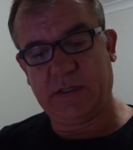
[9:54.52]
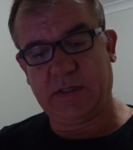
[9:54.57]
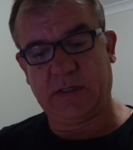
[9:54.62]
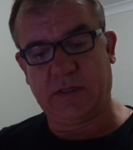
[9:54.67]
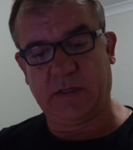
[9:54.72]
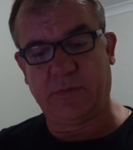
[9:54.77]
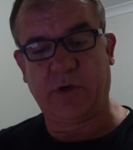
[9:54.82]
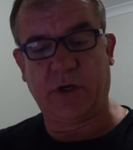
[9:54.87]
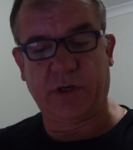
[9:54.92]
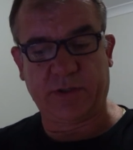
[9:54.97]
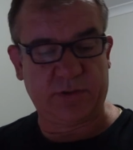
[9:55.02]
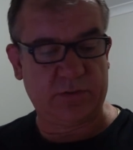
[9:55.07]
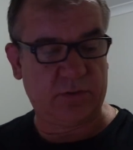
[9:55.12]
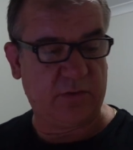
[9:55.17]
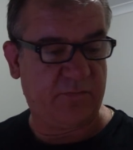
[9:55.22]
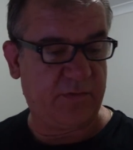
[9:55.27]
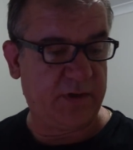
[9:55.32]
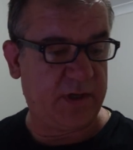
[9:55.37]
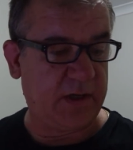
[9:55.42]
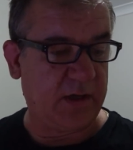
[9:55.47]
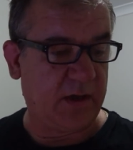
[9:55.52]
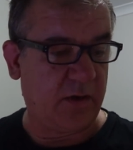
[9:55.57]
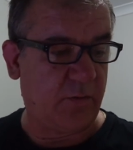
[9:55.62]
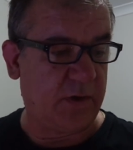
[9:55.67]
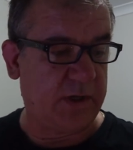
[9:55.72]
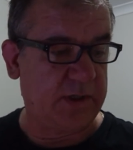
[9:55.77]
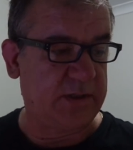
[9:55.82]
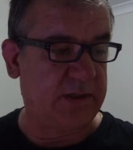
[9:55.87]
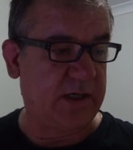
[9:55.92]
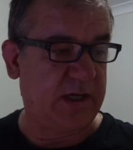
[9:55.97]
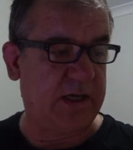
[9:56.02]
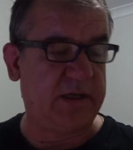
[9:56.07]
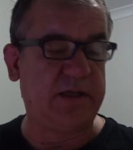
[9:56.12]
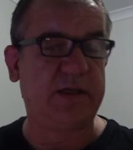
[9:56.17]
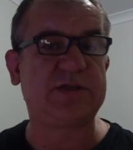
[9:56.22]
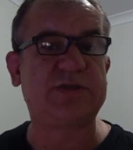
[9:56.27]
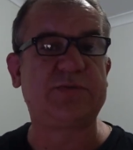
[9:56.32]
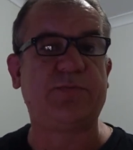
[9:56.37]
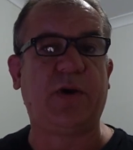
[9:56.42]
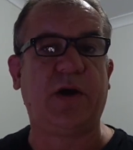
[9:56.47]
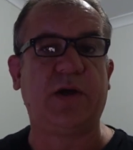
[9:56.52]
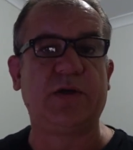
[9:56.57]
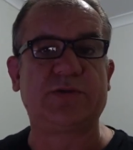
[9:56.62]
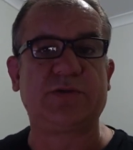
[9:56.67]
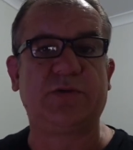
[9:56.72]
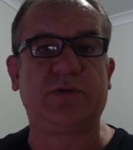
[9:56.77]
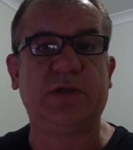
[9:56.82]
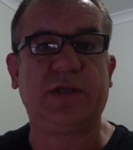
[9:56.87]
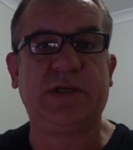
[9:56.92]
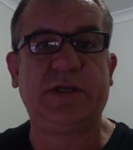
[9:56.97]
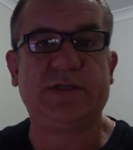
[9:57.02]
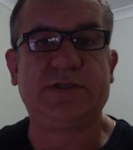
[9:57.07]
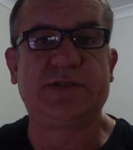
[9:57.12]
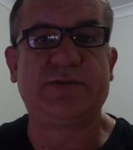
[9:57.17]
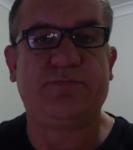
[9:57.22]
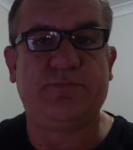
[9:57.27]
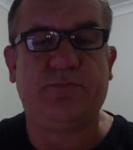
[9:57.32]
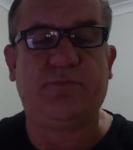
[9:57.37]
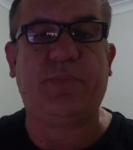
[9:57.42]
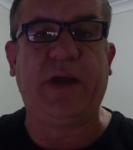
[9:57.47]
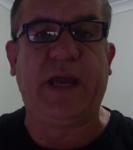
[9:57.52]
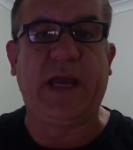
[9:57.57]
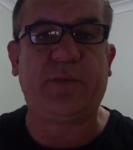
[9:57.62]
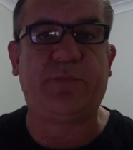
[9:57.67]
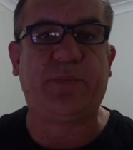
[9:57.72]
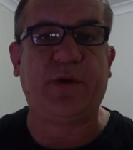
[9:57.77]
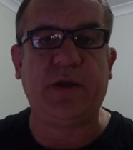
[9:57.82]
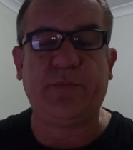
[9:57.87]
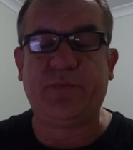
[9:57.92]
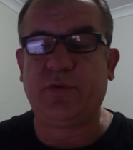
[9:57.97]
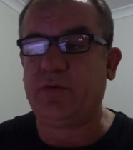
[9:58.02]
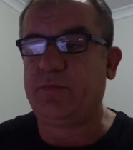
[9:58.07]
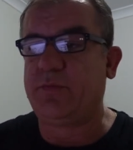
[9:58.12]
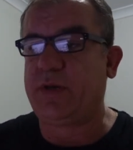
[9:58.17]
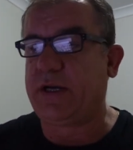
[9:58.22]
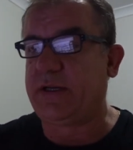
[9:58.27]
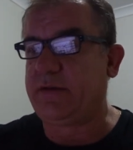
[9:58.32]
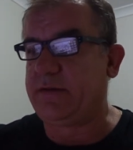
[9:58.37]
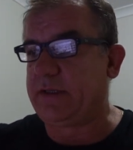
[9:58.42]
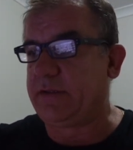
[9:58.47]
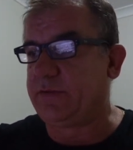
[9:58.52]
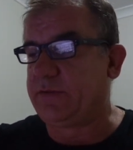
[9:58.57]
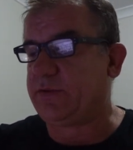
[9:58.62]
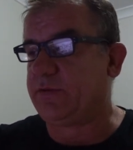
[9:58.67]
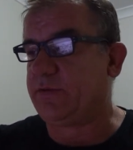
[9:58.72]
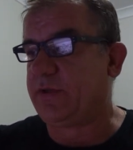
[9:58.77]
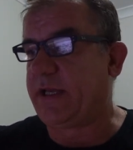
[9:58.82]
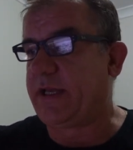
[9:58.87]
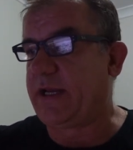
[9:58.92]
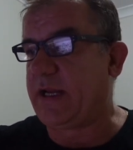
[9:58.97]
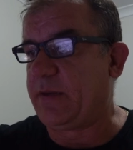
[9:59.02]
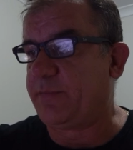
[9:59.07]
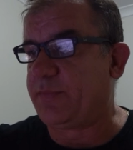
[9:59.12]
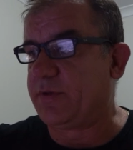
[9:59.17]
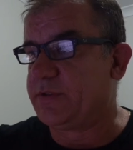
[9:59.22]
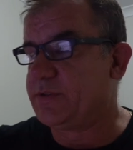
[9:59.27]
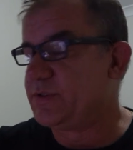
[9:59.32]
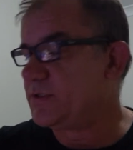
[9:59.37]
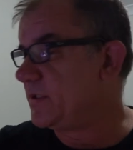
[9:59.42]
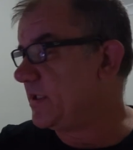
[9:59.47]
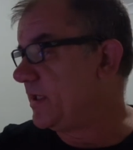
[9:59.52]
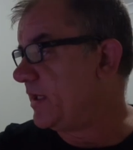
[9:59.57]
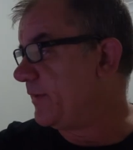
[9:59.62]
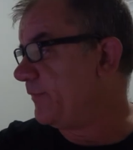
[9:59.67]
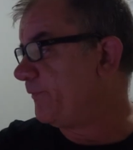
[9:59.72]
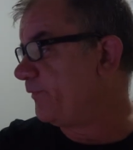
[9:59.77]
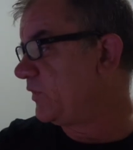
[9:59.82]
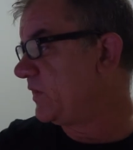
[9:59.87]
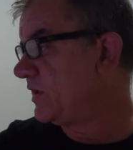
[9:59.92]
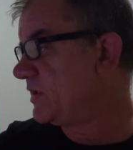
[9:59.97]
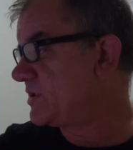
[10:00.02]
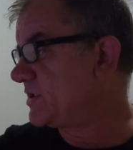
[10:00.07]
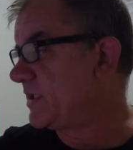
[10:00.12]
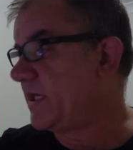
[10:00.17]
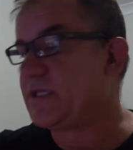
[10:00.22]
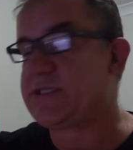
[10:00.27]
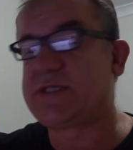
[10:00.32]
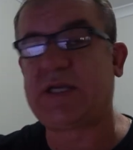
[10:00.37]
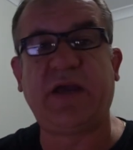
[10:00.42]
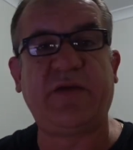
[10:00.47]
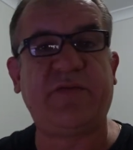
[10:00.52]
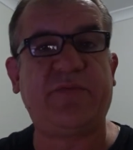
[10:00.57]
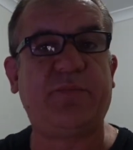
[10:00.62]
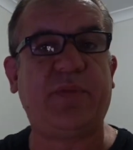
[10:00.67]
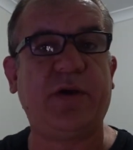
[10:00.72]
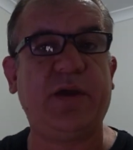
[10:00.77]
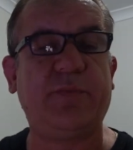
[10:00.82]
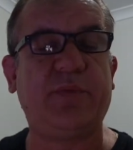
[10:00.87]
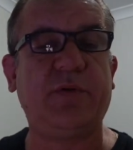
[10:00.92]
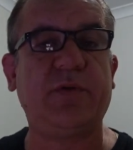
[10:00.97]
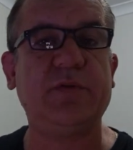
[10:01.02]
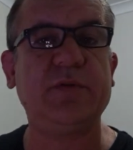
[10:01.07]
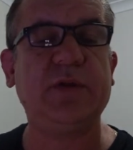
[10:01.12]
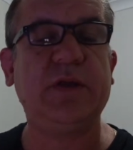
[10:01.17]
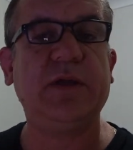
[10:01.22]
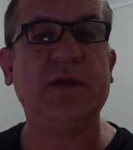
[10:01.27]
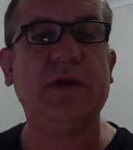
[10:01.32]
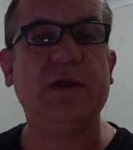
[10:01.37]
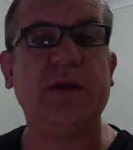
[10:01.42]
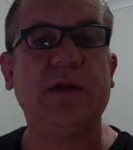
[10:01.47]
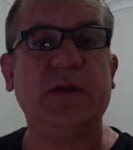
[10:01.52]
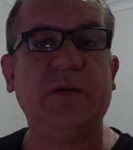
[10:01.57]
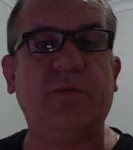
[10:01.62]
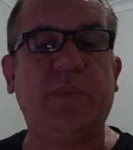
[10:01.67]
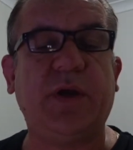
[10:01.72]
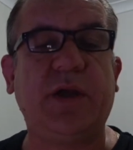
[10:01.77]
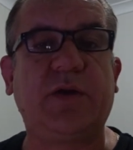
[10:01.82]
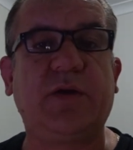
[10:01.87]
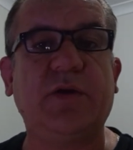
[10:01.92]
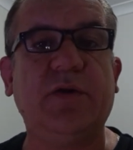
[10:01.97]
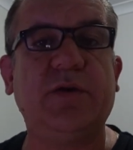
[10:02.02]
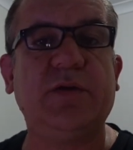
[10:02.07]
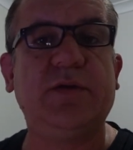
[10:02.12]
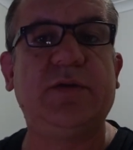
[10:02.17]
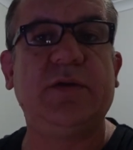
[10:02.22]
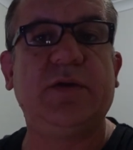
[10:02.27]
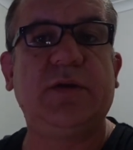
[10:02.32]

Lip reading: I might do a video one day and expose all these bad people, but until that happens, stay safe, people. Be good.